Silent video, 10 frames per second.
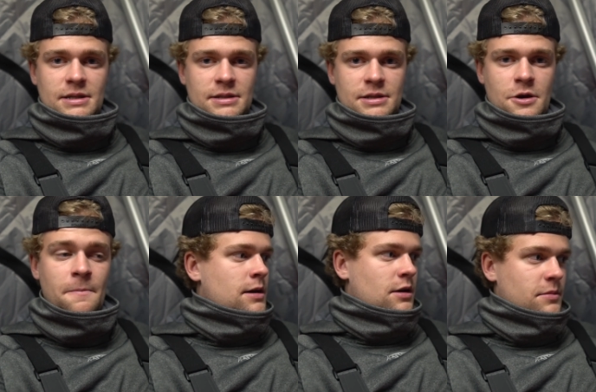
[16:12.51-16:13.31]

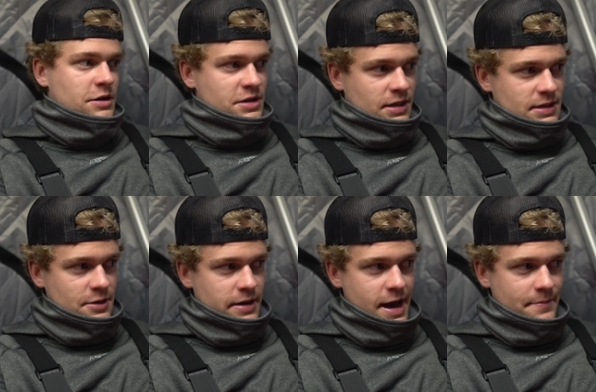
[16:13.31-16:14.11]
So gonna be interesting to
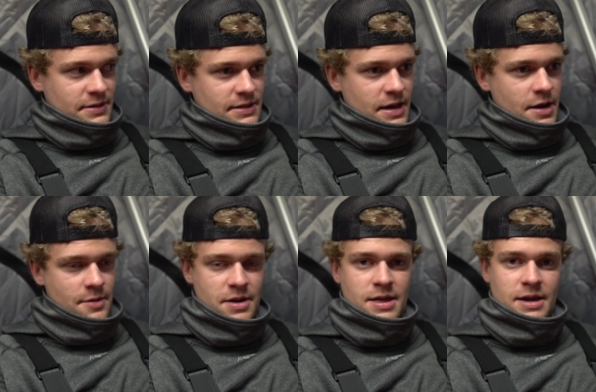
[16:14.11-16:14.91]
see what happens there. But I